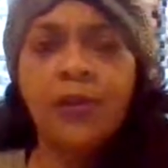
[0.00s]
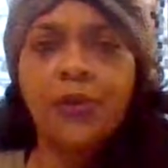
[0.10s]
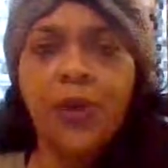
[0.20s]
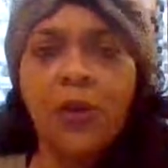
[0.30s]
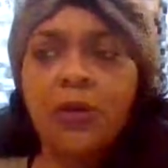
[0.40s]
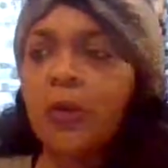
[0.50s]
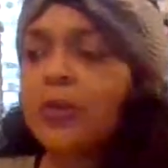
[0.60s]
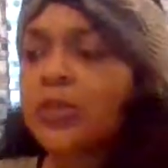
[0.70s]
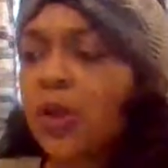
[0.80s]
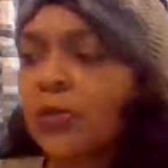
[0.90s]
You know, there'll
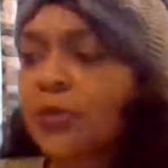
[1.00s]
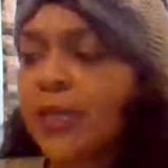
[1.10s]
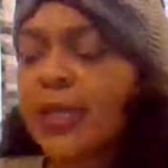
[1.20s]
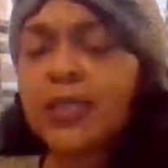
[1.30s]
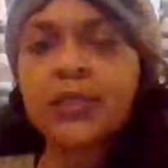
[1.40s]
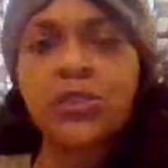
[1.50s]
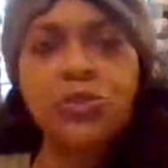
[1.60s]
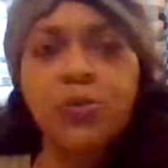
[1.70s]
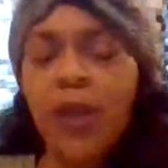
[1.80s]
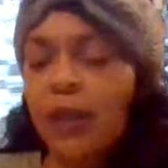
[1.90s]
be certain things
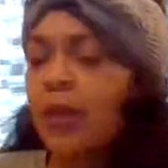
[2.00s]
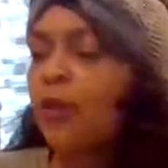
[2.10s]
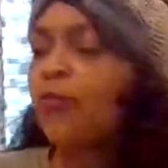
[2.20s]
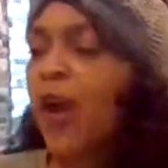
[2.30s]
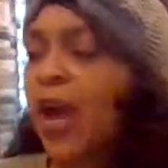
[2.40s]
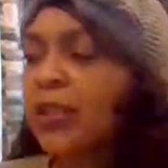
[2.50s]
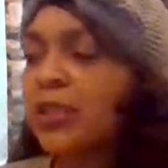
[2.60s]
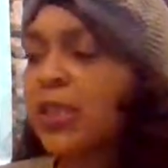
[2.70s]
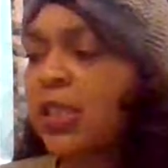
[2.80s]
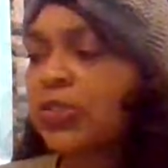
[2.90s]
that you may find
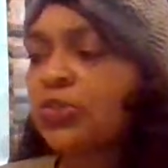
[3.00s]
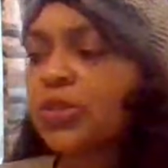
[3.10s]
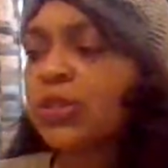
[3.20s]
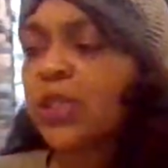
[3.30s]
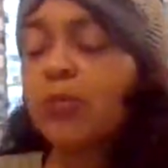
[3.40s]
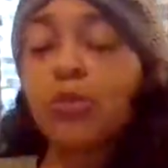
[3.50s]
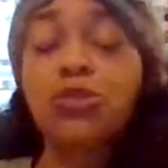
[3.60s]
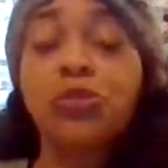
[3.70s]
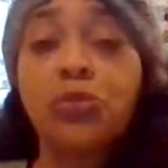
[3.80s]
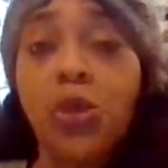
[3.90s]
is interesting,
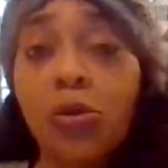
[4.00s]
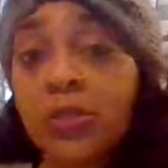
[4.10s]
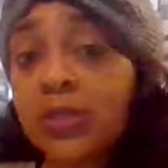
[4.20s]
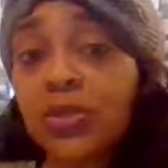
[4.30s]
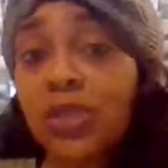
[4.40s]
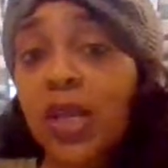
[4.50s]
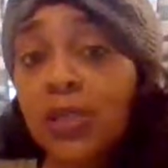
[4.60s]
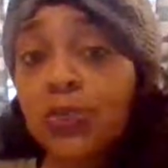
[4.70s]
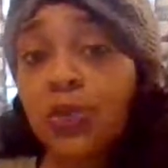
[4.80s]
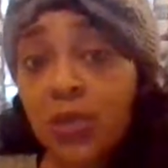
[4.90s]
but you'll notice the
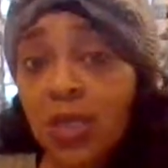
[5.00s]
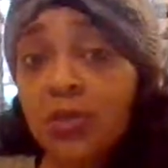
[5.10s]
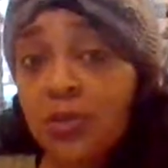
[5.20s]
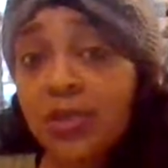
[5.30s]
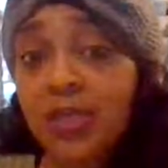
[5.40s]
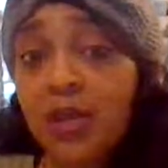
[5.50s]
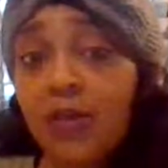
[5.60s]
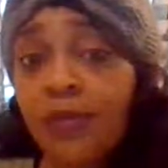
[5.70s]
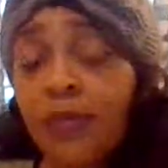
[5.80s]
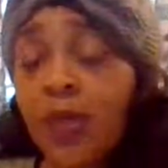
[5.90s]
change within
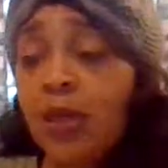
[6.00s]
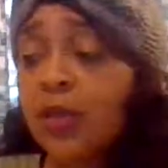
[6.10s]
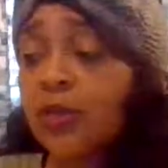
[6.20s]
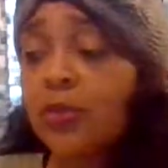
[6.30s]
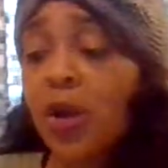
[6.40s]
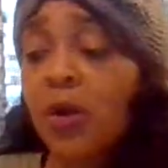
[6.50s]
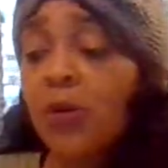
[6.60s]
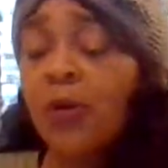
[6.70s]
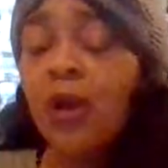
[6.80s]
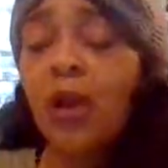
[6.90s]
yourself, you
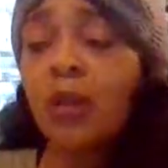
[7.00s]
know.